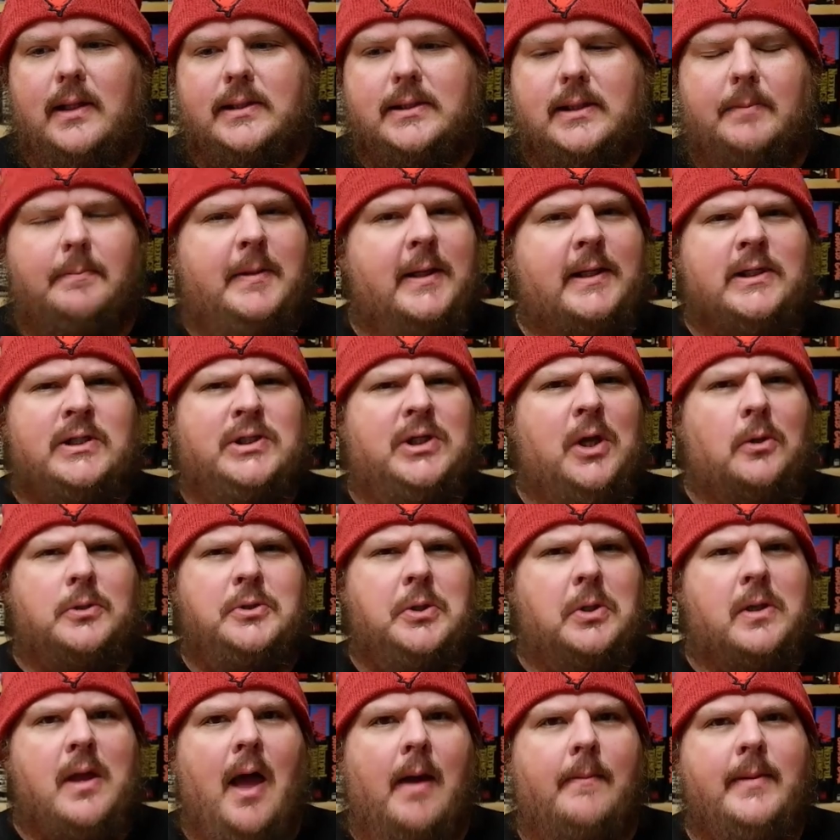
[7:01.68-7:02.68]
it's a bit of
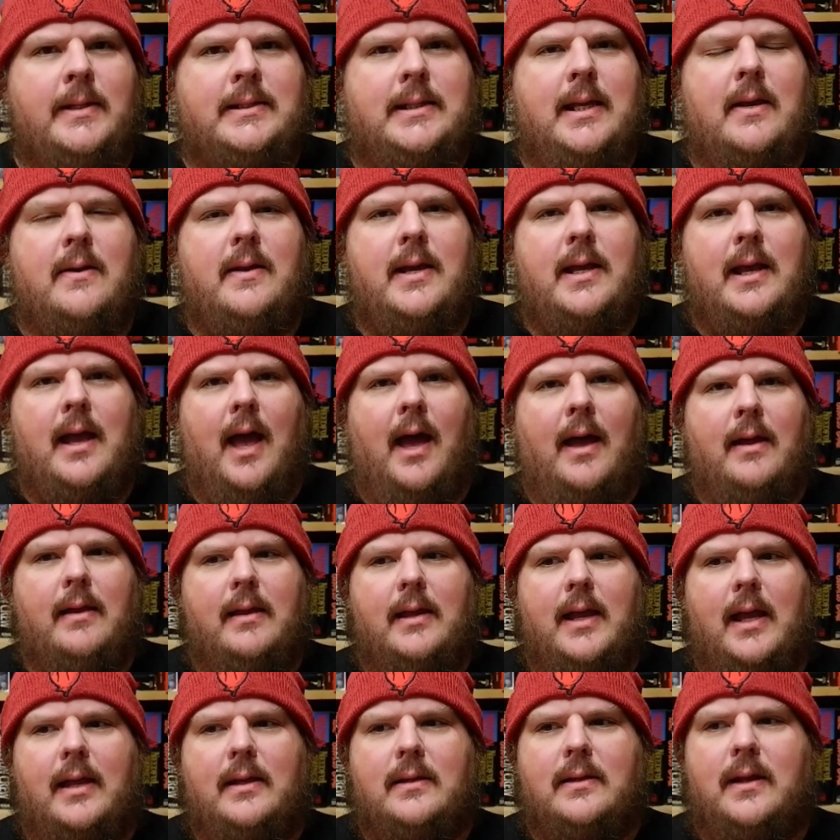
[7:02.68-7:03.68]
social commentary. I,
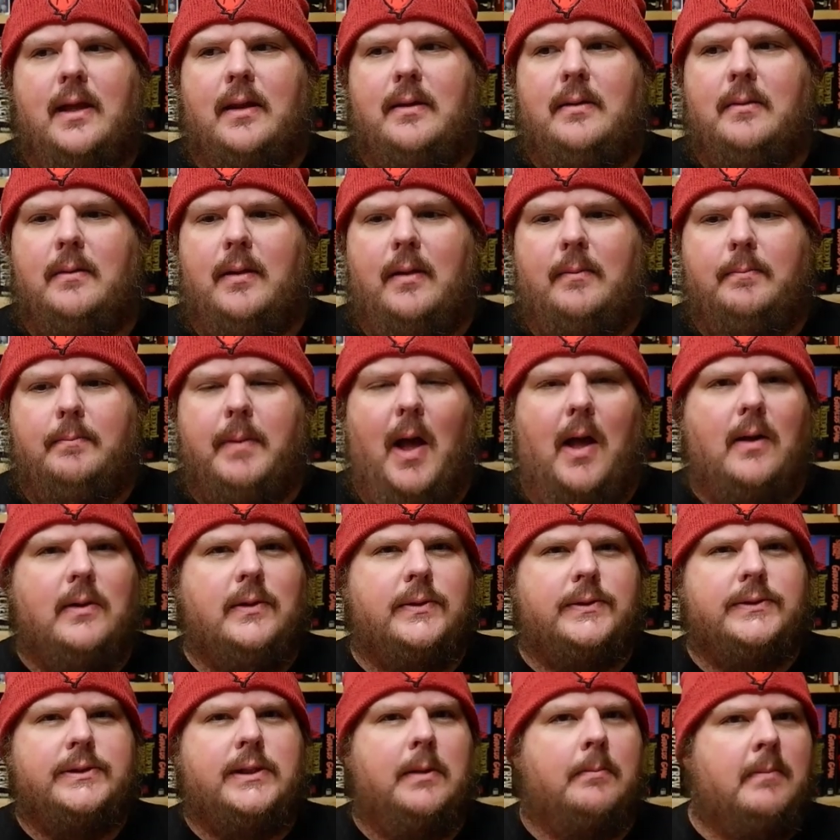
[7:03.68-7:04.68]
it, it
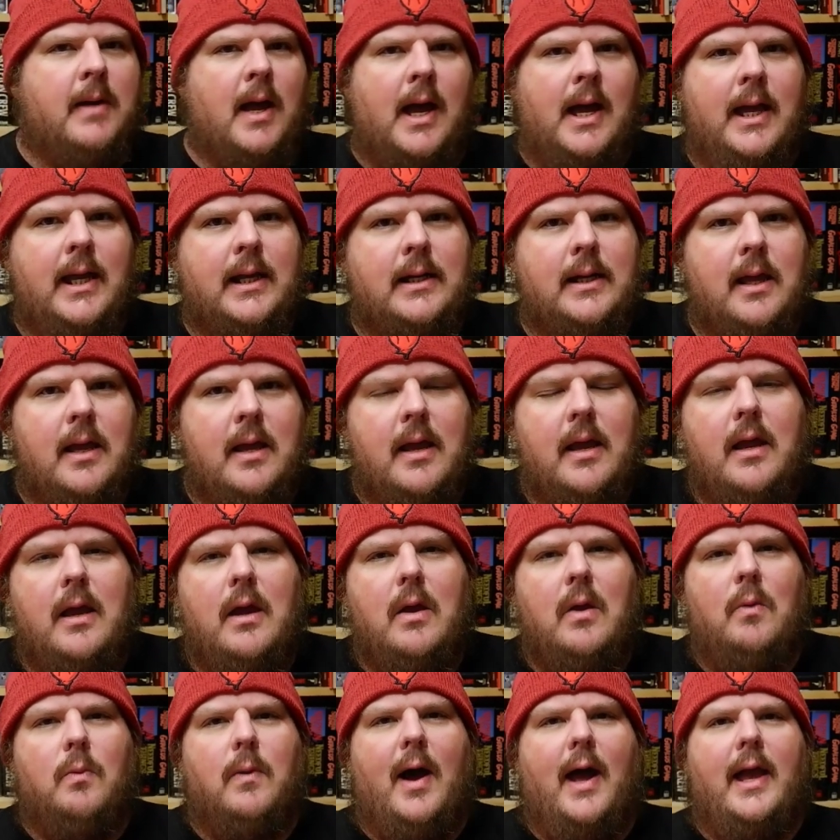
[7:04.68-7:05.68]
boggles the mind
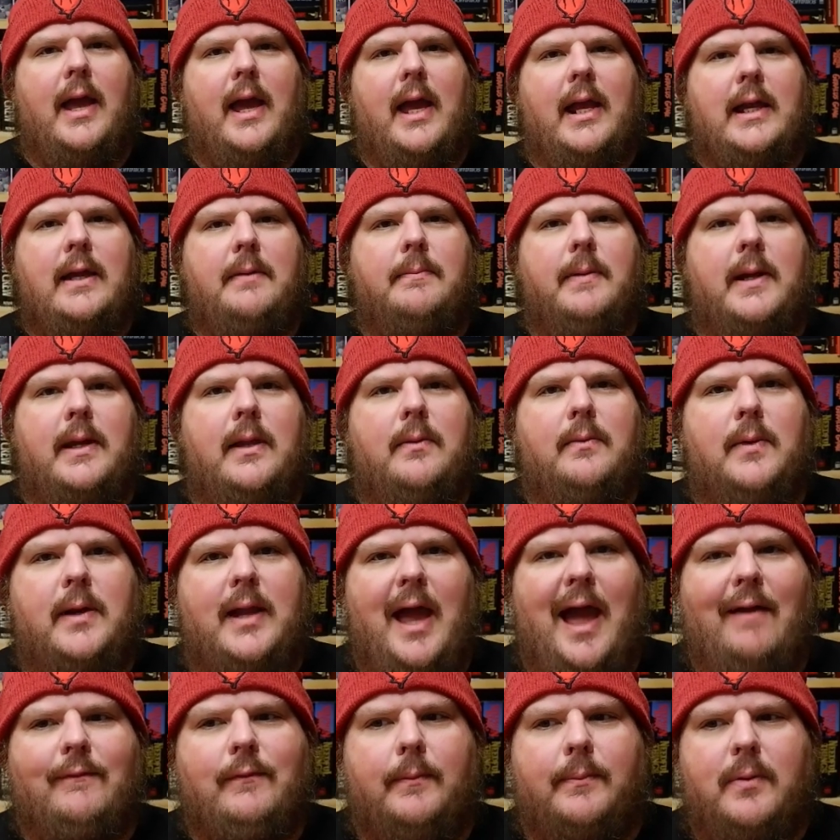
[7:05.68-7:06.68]
why anybody would
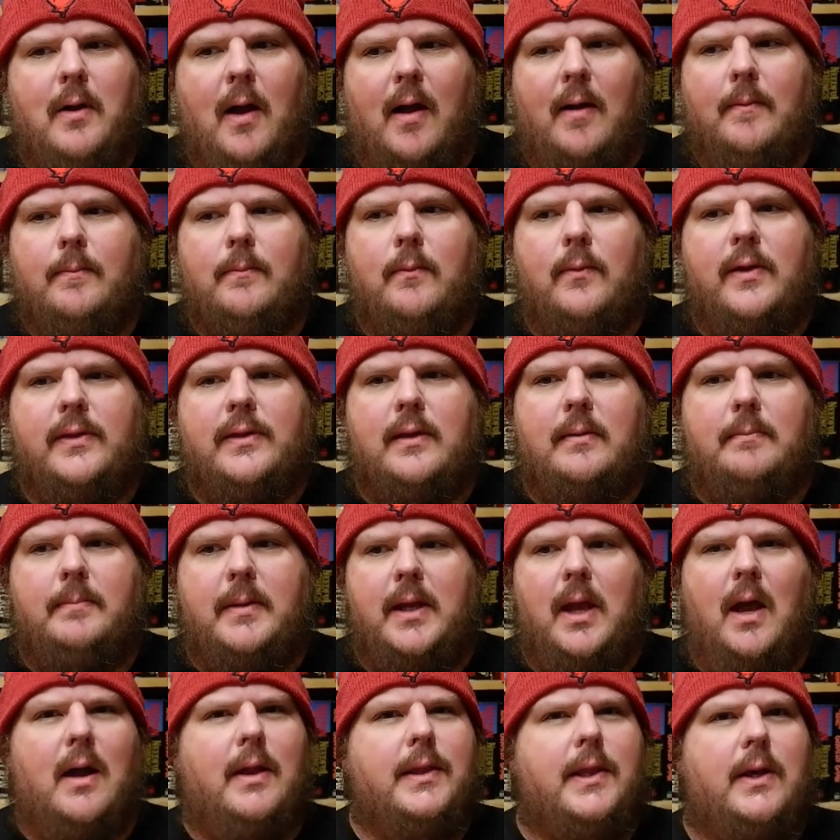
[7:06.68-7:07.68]
have a problem with it
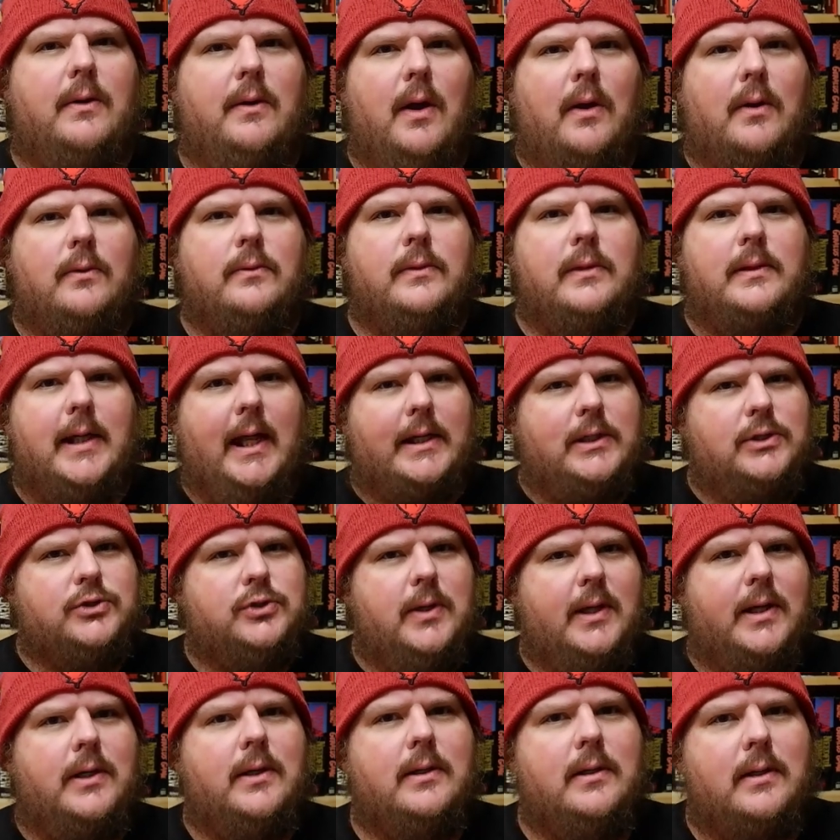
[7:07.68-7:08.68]
beyond their own, like,
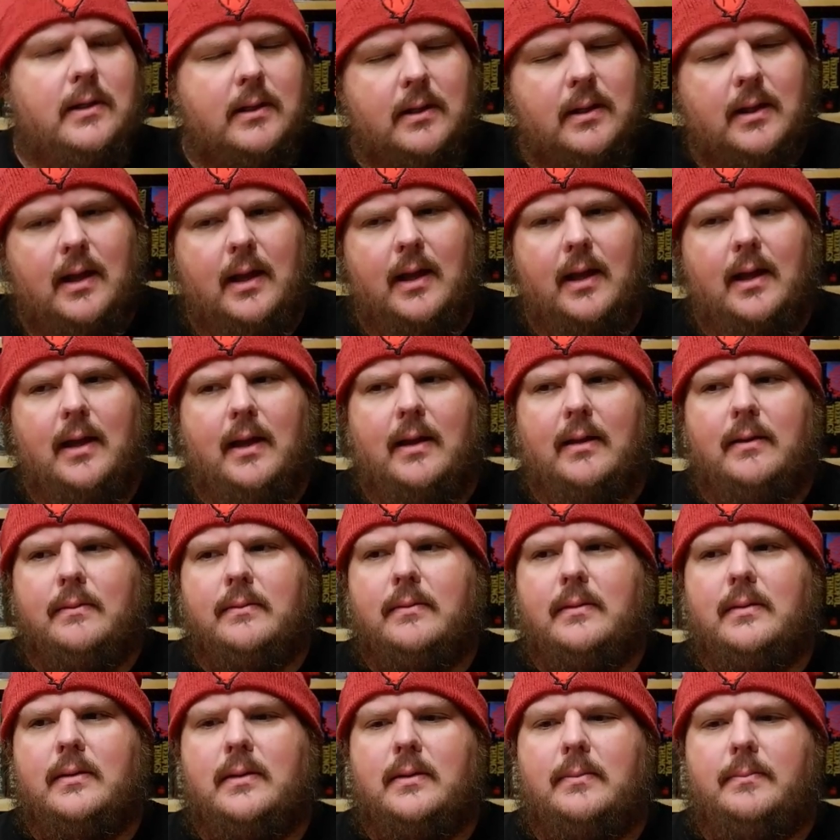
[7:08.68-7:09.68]
trigger, uh,
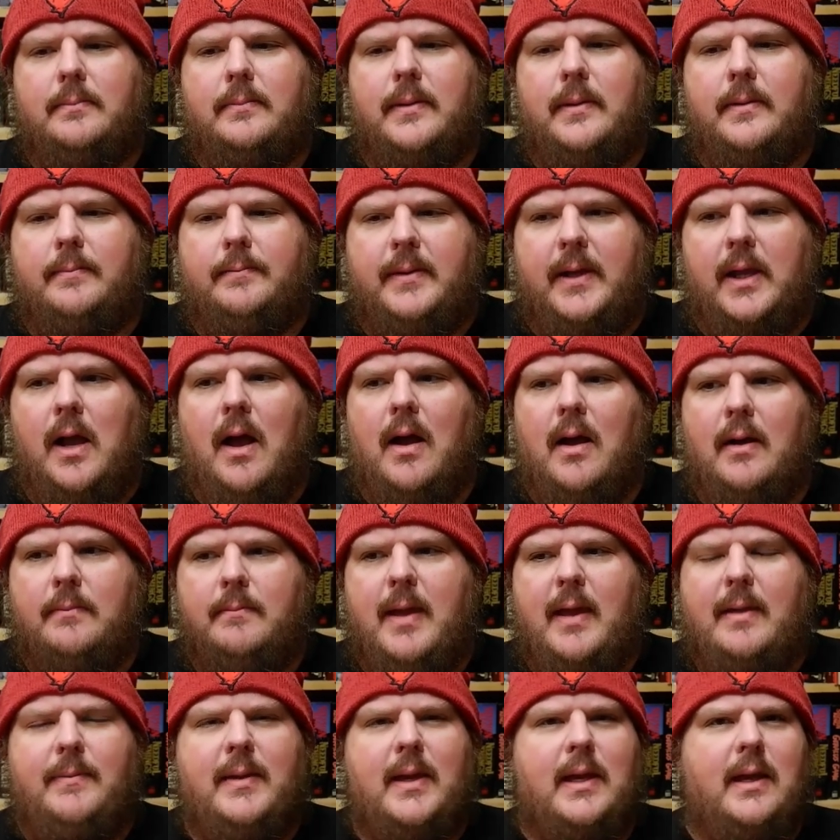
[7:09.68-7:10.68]
b beyond
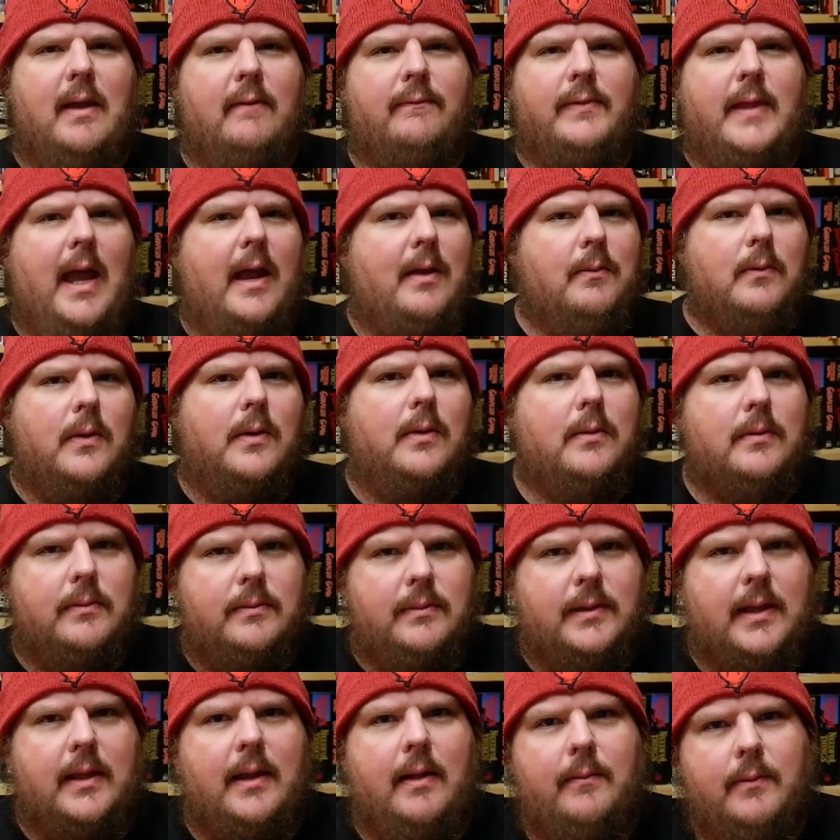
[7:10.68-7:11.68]
maybe if they were
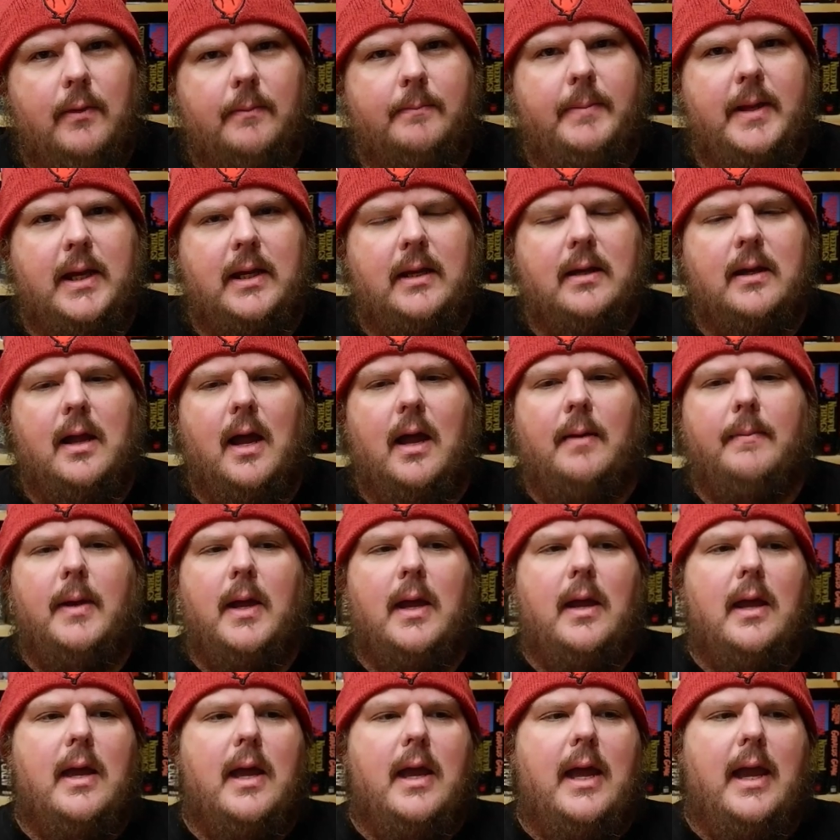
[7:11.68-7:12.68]
they were beaten up.
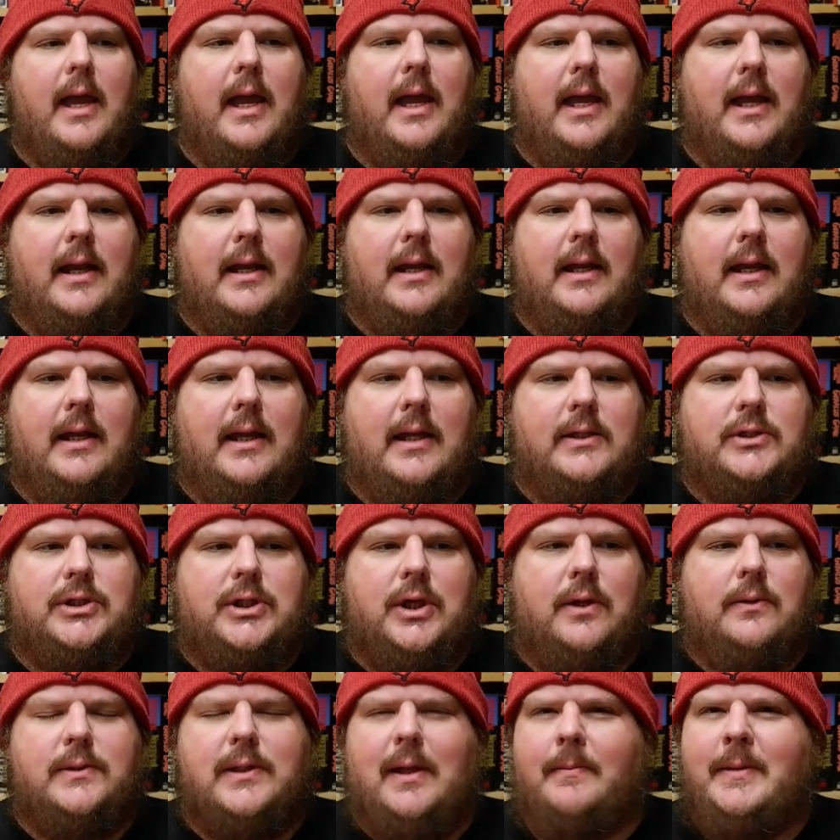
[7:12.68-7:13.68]
It, it
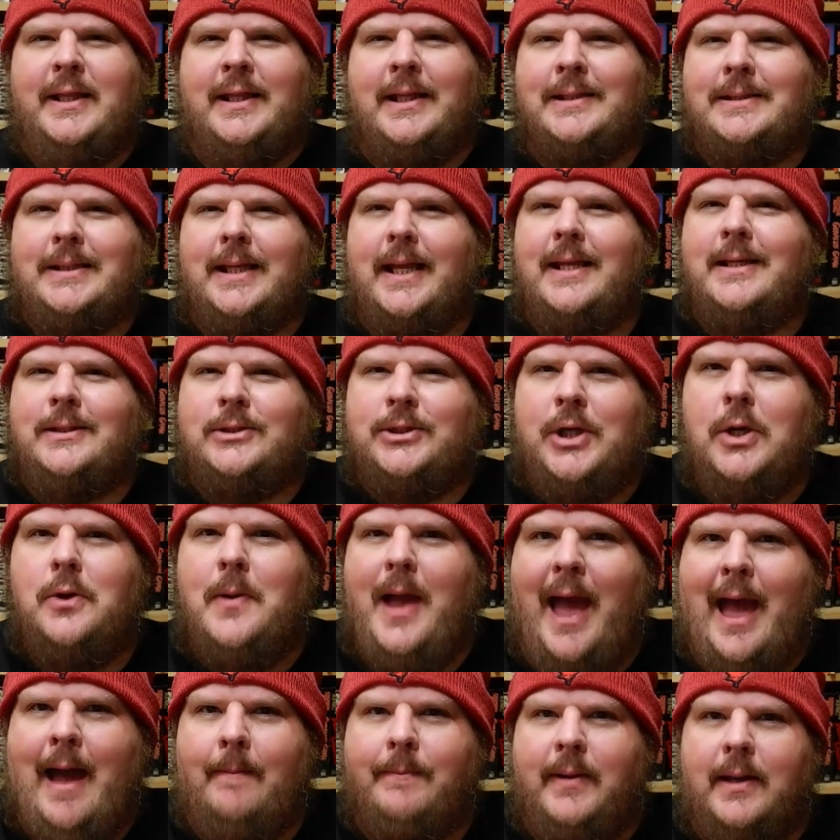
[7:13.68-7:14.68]
shows, I mean, these things
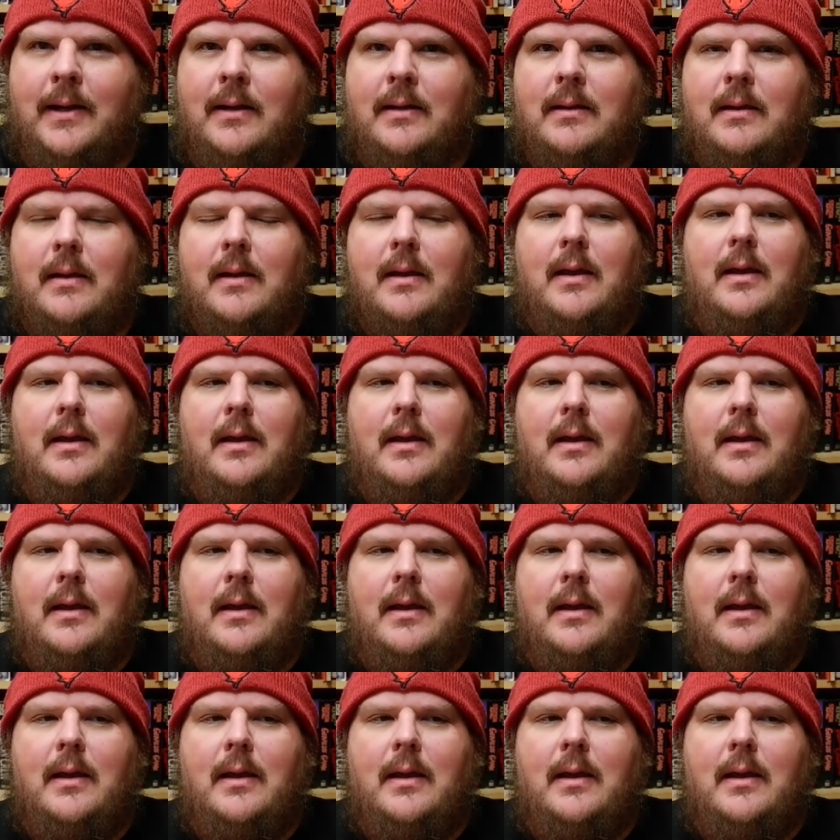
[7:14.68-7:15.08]
do happen,